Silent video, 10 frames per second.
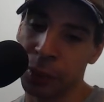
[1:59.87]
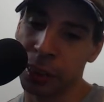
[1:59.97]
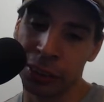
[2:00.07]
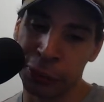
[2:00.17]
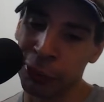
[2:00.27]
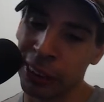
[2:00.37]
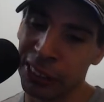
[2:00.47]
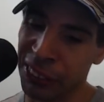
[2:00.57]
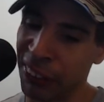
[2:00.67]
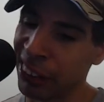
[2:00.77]

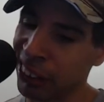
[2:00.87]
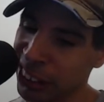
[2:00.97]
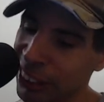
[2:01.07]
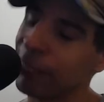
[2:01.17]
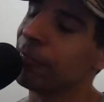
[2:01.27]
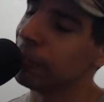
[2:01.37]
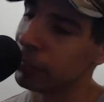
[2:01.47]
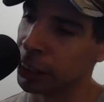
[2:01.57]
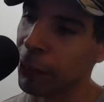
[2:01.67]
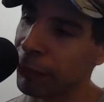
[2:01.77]
doing some
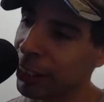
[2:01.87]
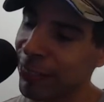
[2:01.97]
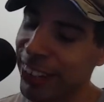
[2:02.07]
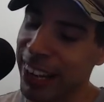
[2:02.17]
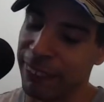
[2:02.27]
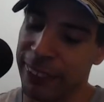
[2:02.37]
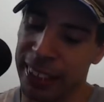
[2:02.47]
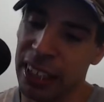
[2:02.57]
stuff with the family,